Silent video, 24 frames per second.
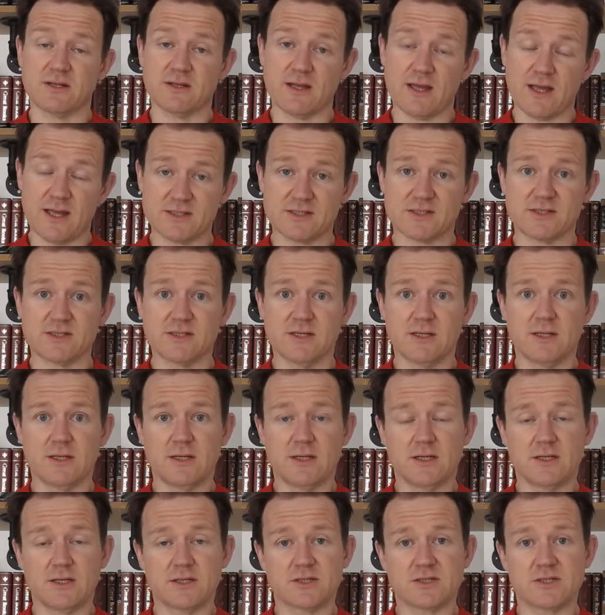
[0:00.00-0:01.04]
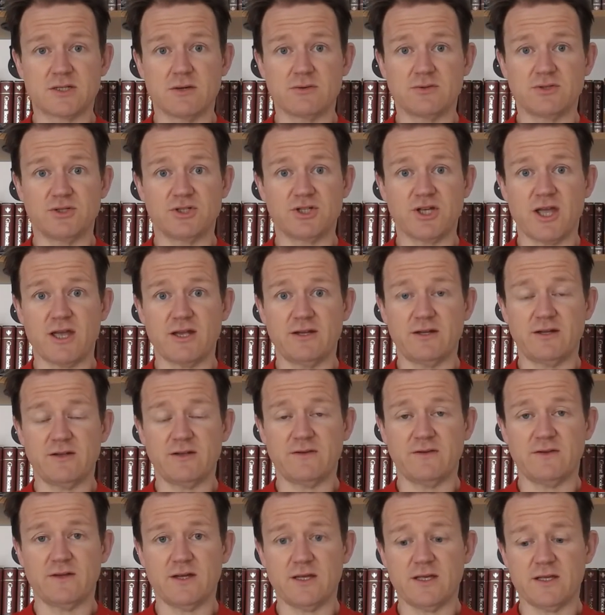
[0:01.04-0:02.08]
as Snowden J did
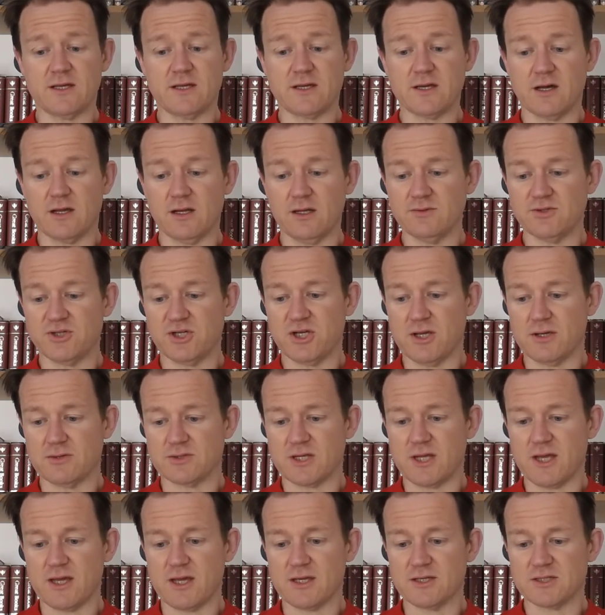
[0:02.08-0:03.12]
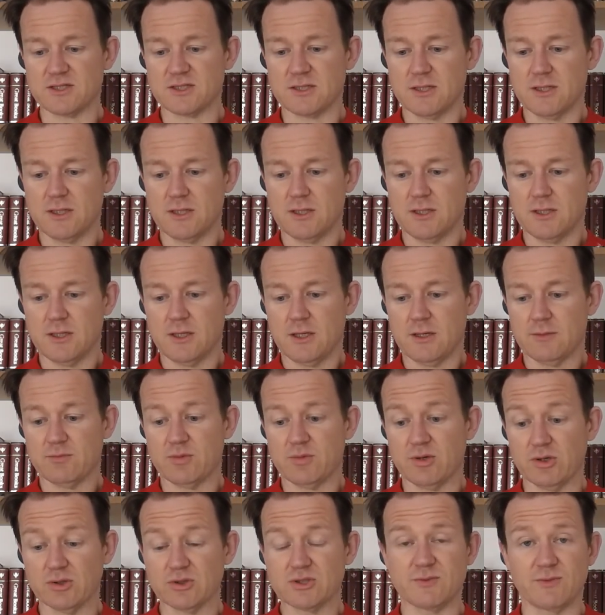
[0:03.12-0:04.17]
in the Carluccio's case,
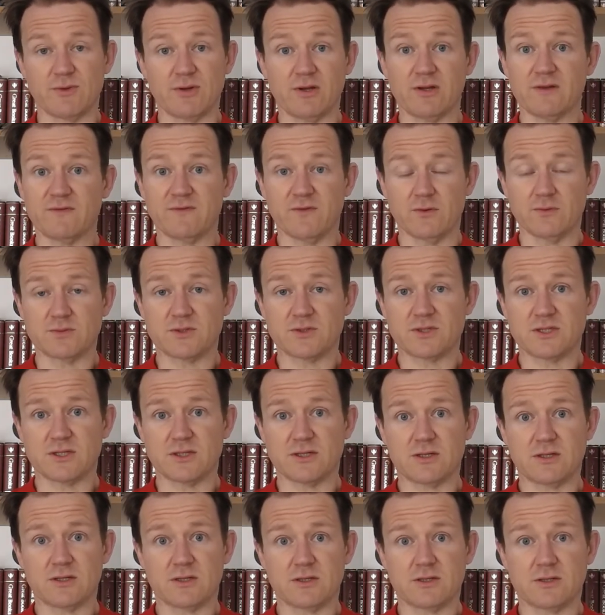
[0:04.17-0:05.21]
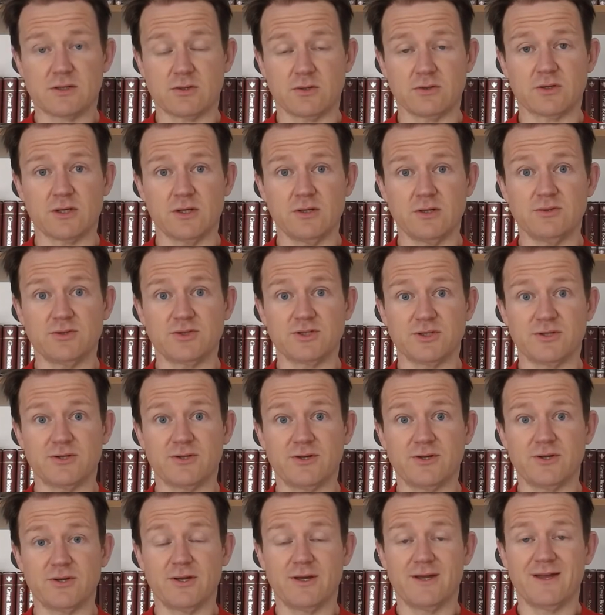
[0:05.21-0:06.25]
but ultimately forms the conclusion
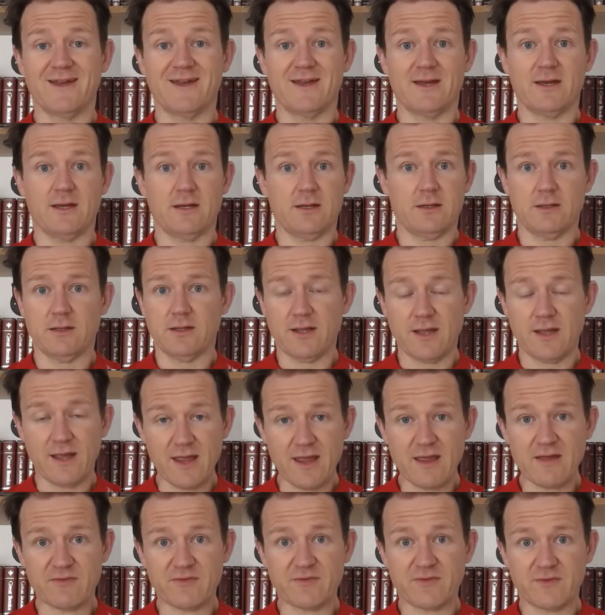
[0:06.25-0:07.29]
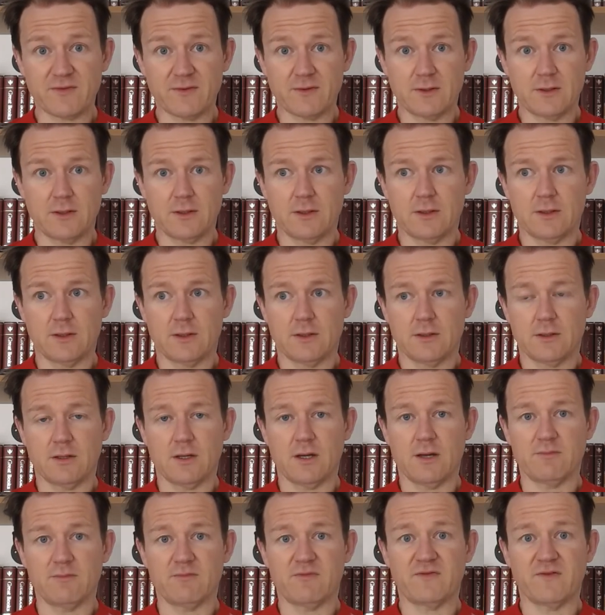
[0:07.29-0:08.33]
that if
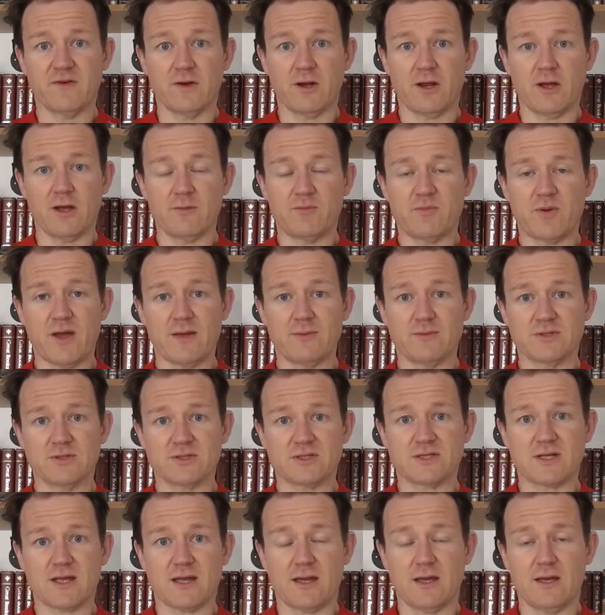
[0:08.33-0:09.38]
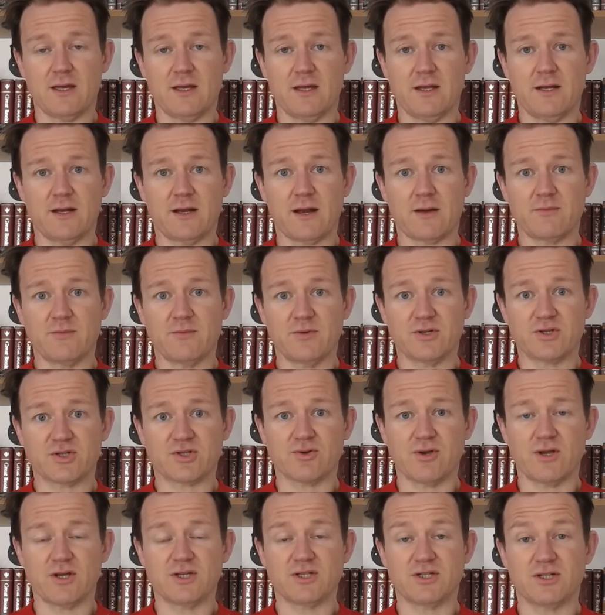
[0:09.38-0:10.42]
furlough payments in an
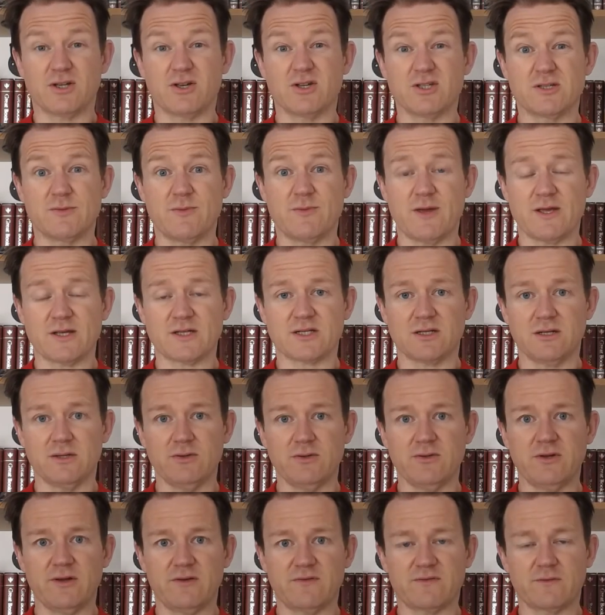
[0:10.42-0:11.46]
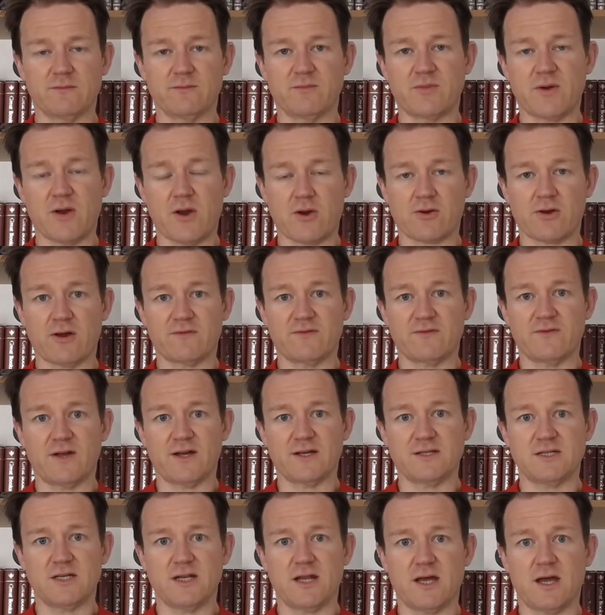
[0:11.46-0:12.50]
administration are going to be excluded from paragraph
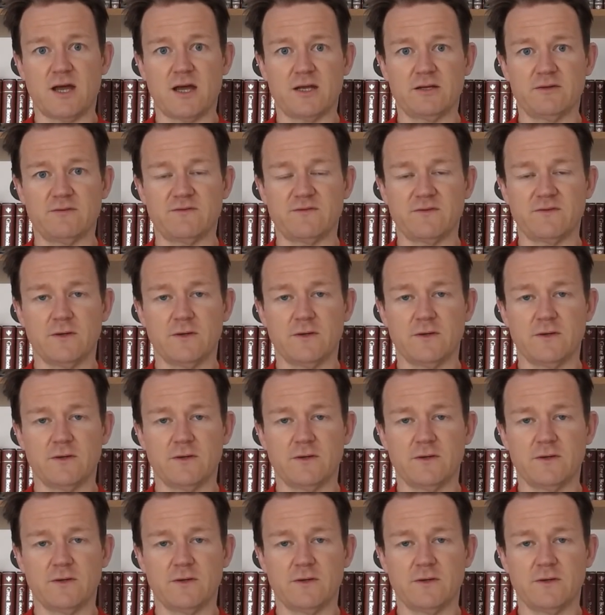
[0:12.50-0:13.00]
99 of